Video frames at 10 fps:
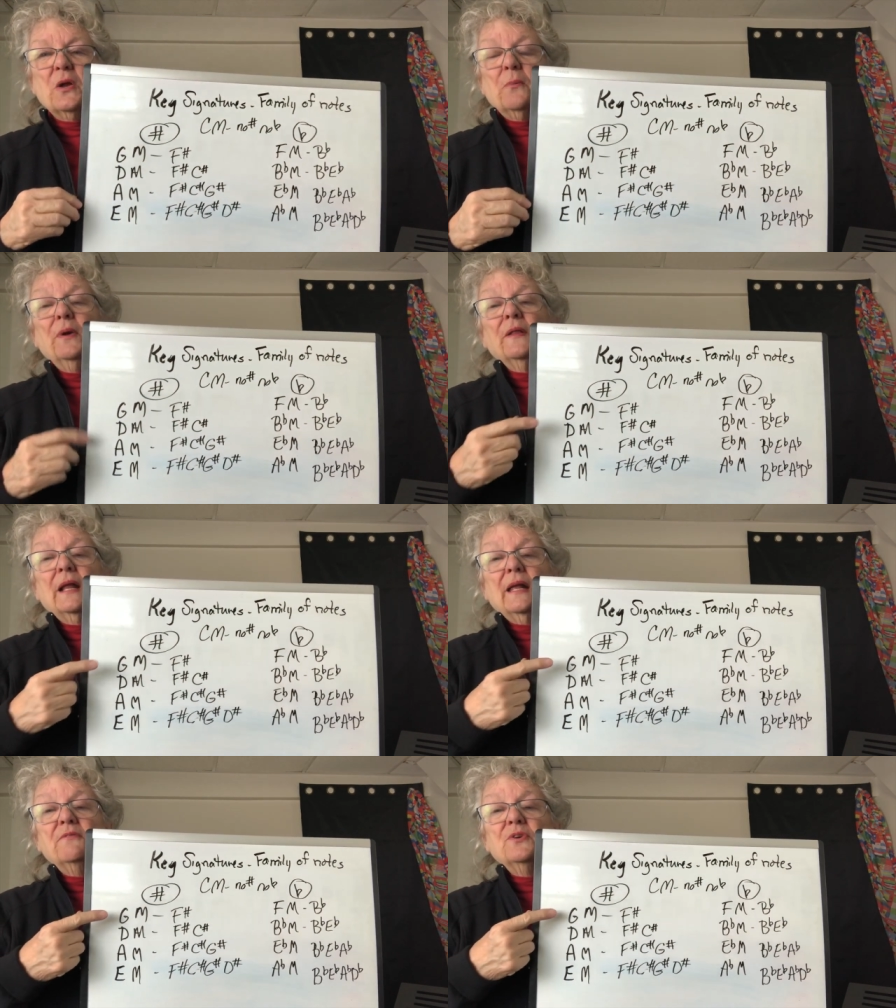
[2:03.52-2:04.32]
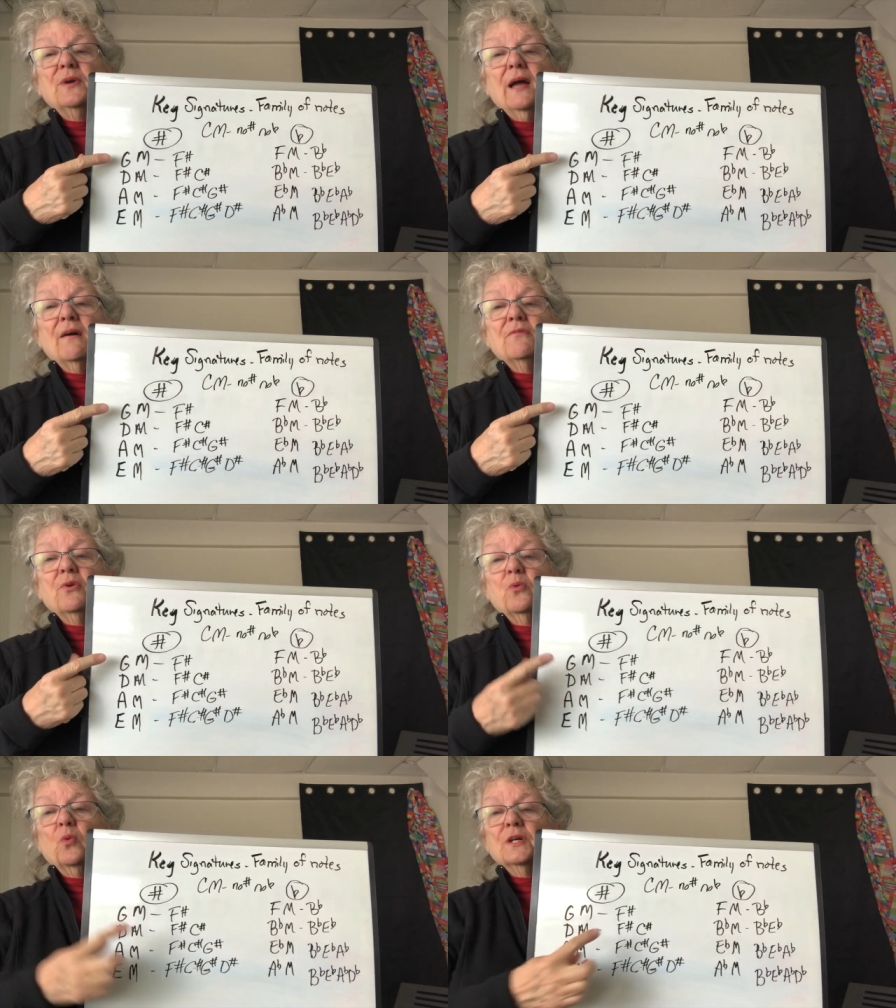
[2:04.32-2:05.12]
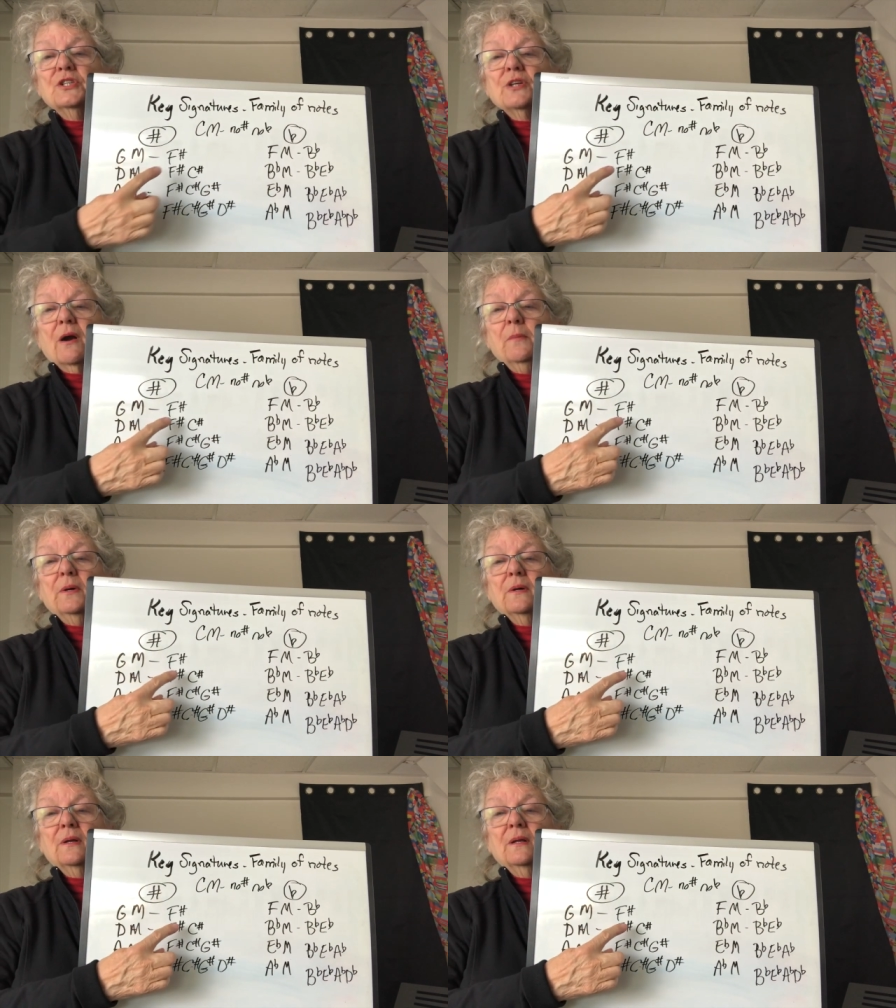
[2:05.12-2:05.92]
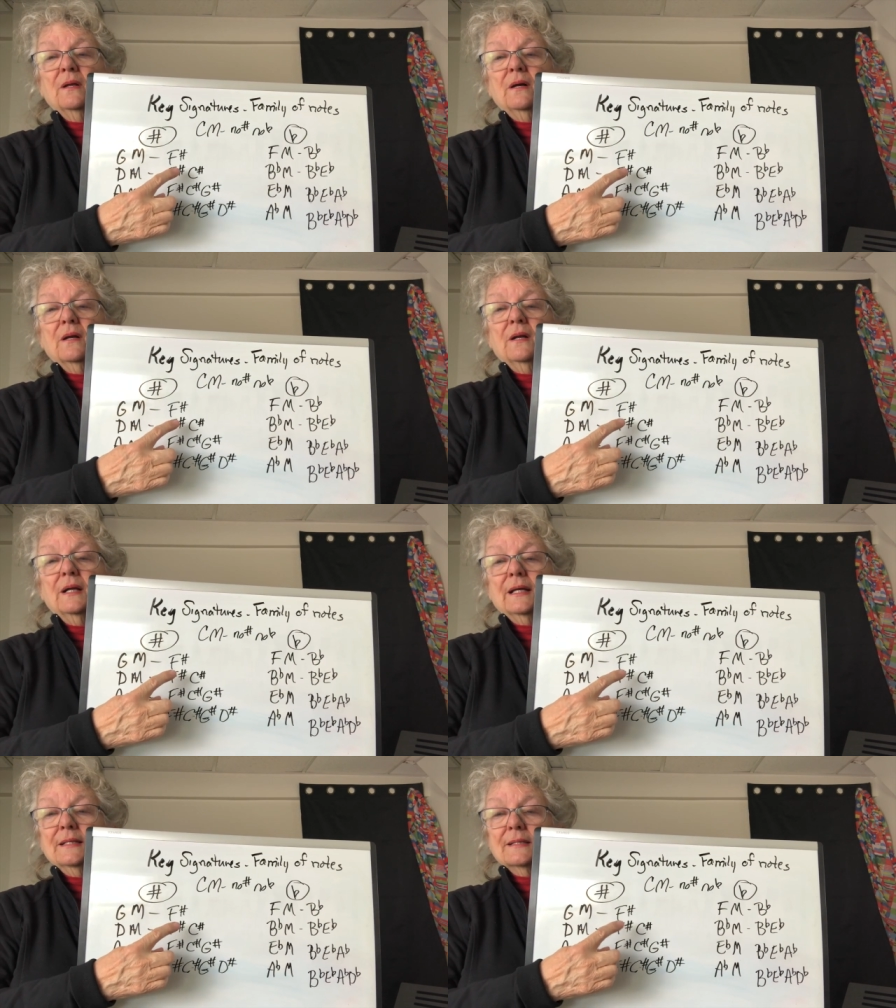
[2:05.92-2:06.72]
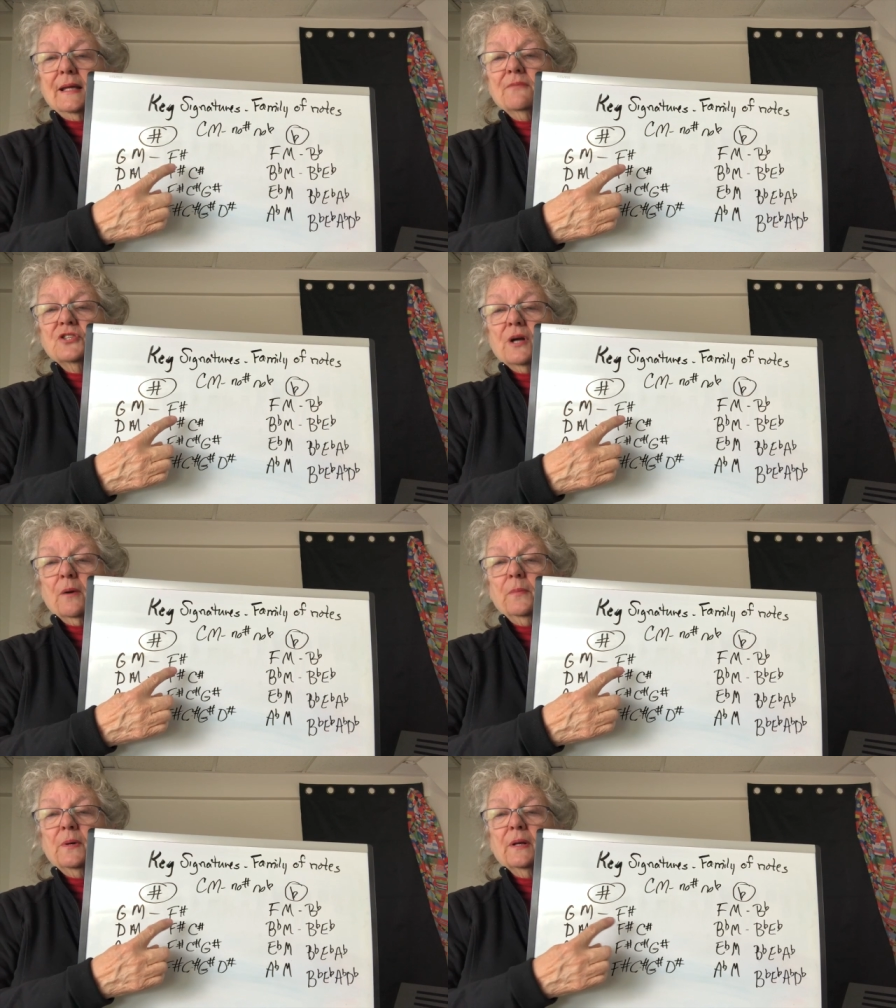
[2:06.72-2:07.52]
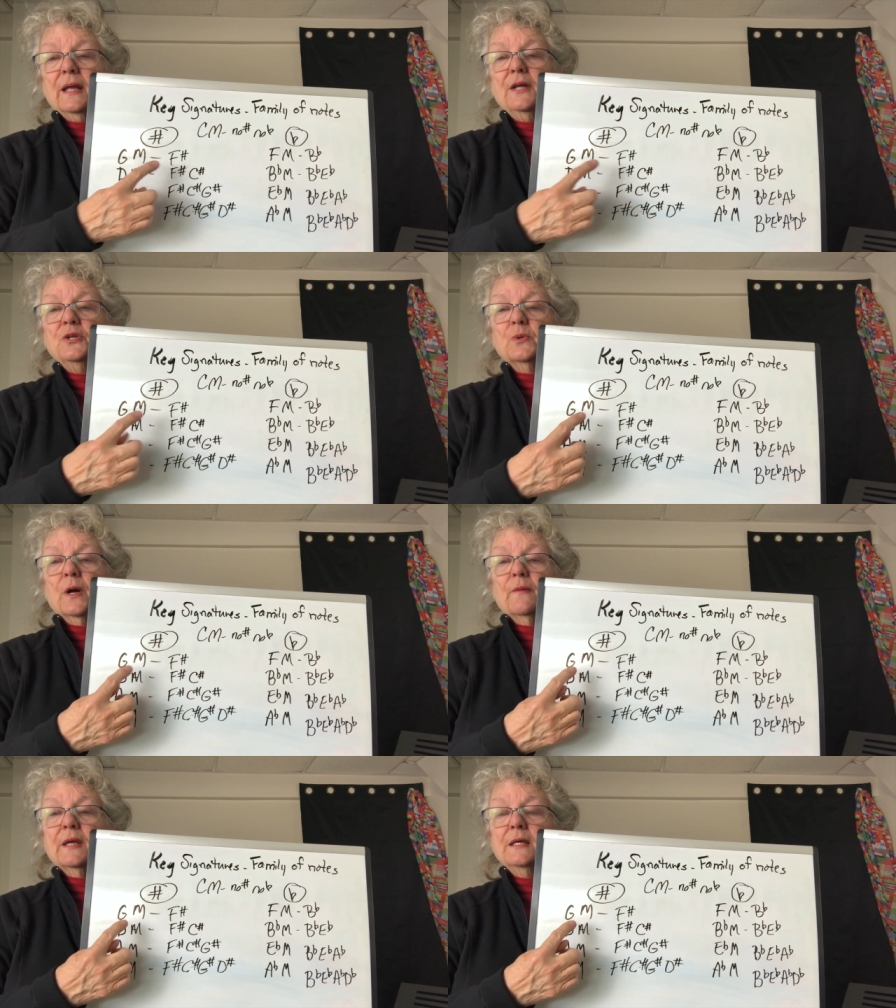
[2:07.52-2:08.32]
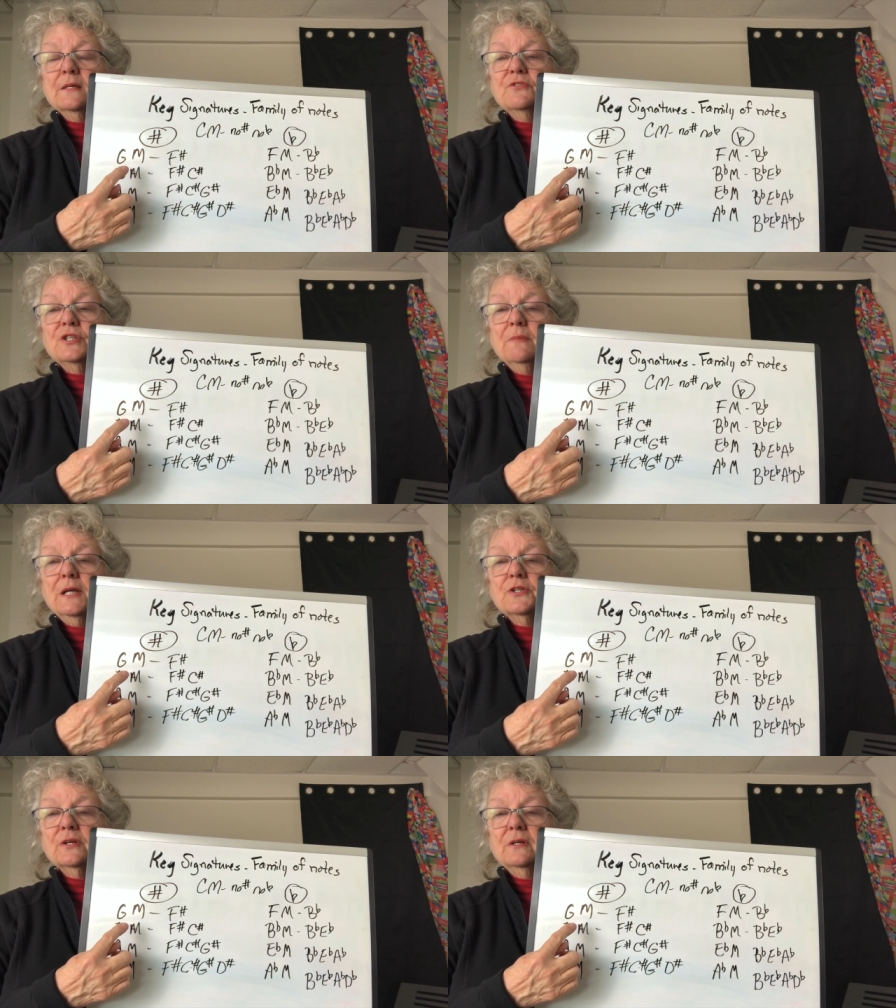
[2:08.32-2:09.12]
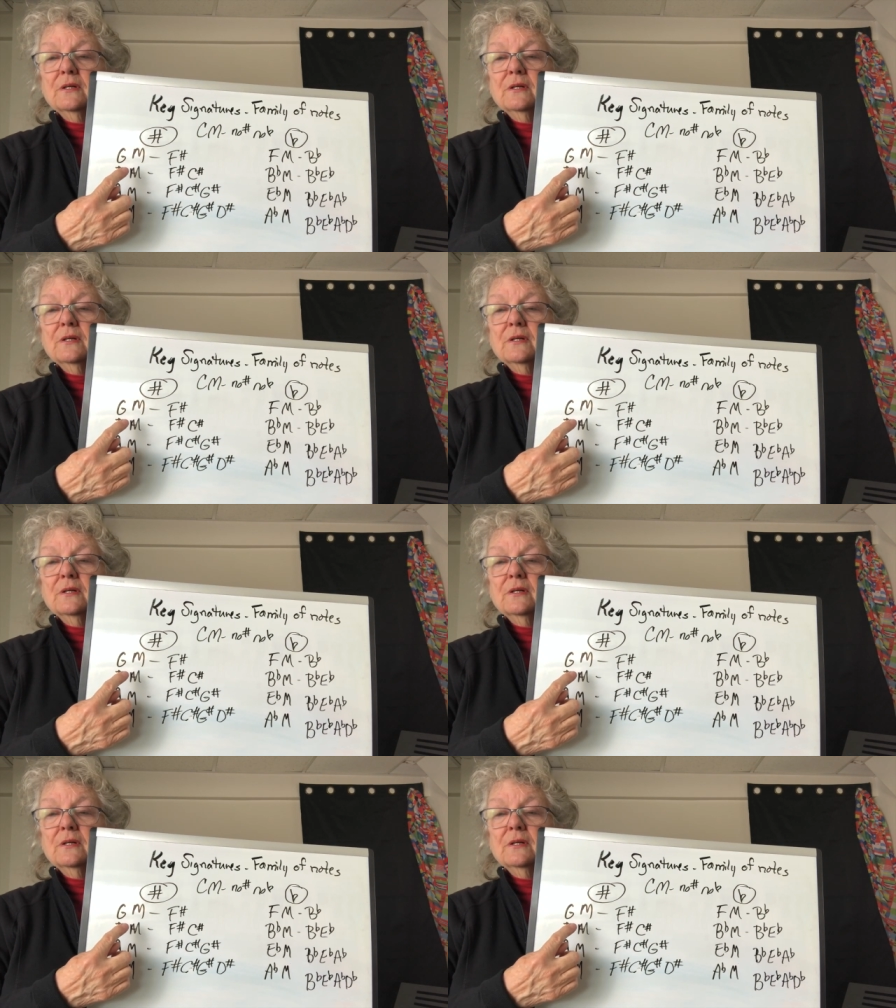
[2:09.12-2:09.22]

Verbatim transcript: but if you have one sharp, it's F sharp, and you are on the key of G major.